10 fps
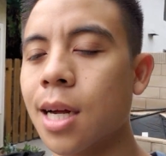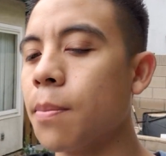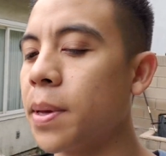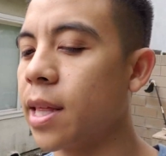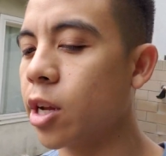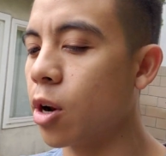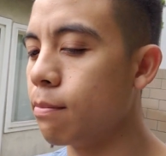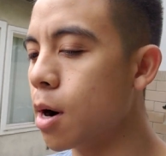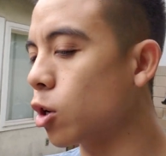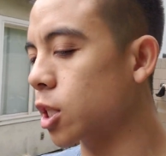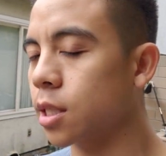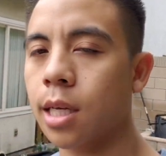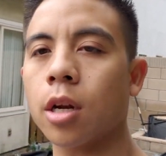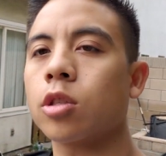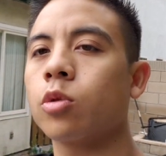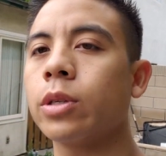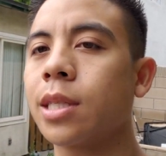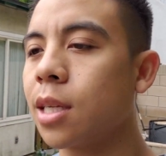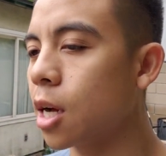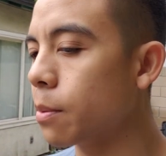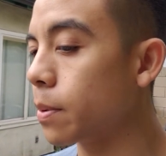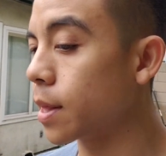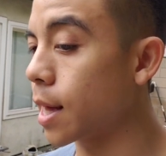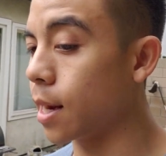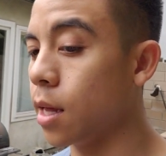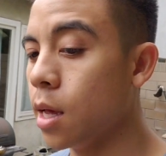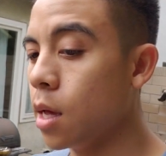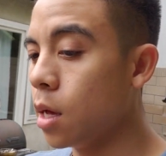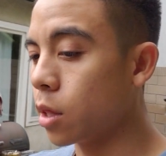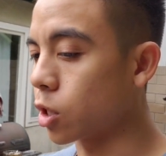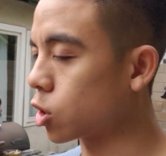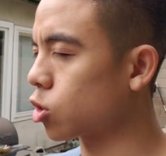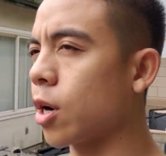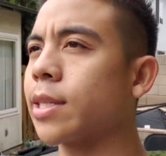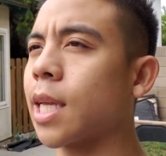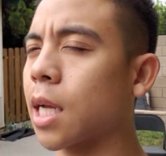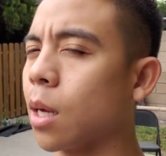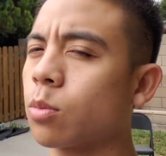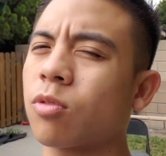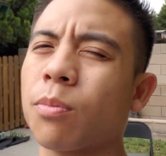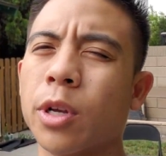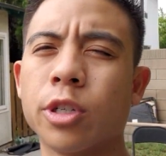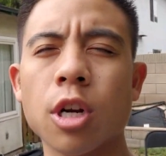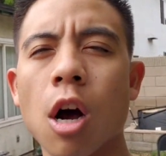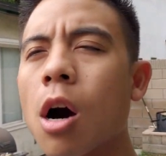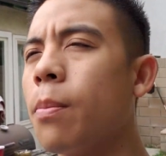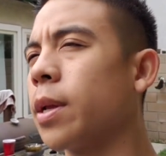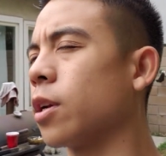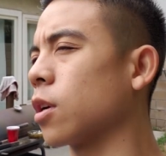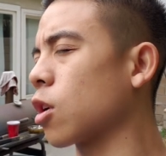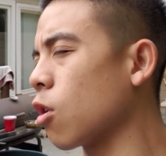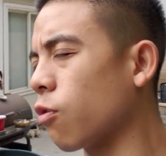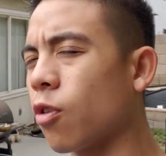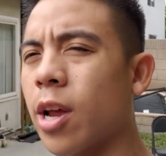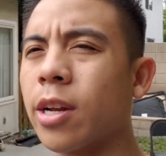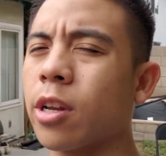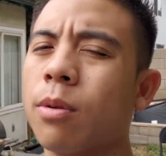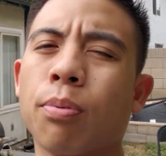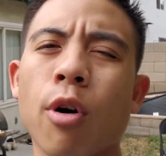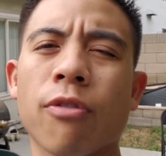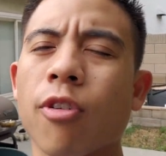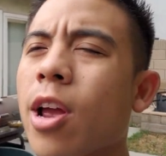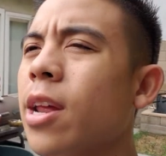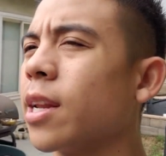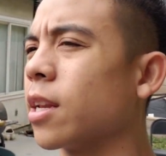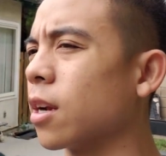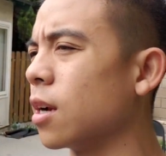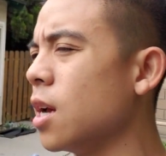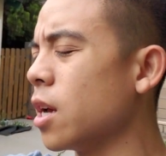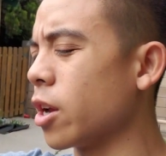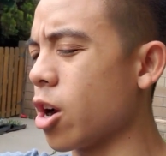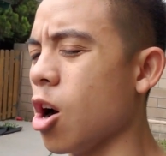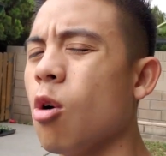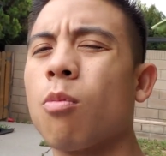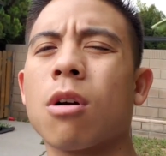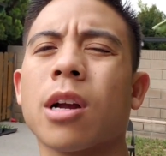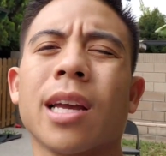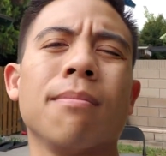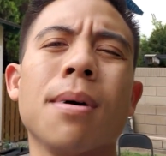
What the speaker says: up, and then your emotions get all twisted up, and then the stress that comes from your job and your girlfriend and your boyfriend and your homework and